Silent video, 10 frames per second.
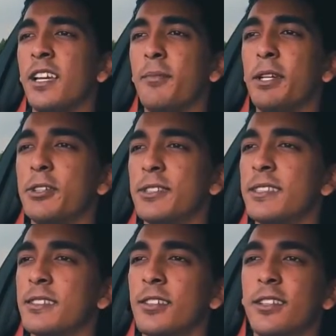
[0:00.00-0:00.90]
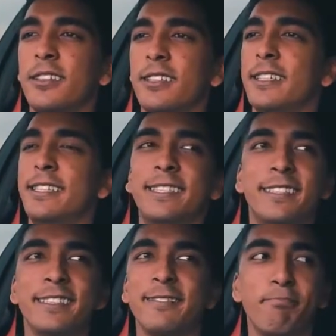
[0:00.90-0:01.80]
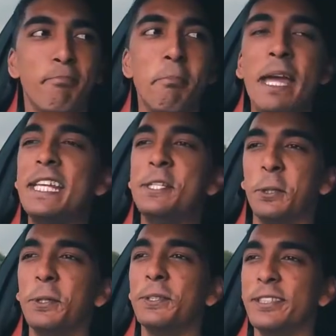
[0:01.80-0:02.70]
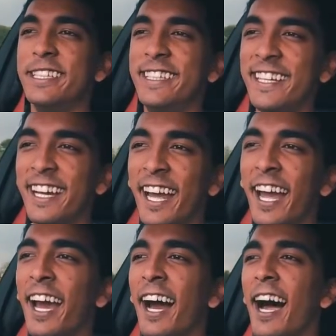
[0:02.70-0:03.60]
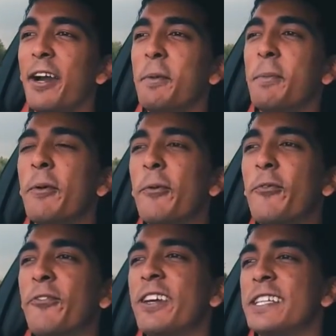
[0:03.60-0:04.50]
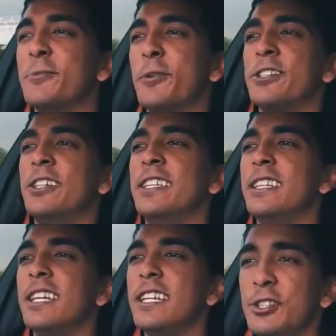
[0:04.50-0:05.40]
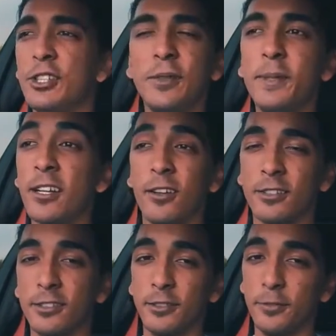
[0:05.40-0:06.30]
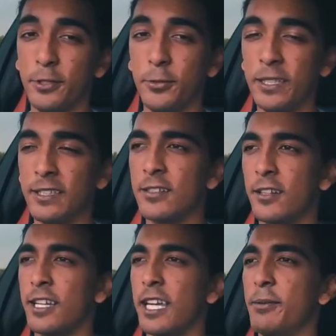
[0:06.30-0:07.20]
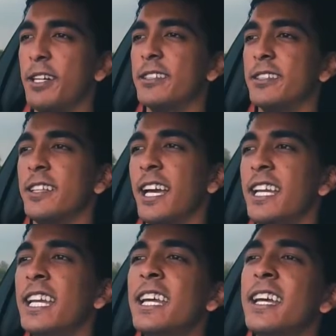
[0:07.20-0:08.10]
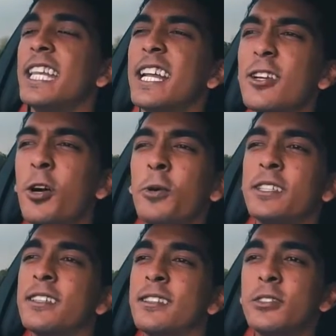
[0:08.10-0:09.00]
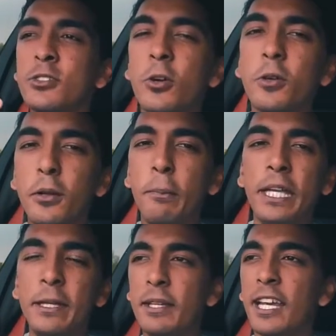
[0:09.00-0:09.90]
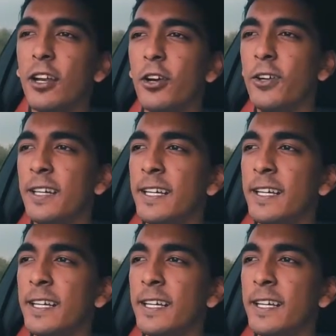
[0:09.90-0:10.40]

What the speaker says: because this car is mental. I remember first watching Jeremy Clarkson's review when the car came out, and that car was in a solar beam yellow,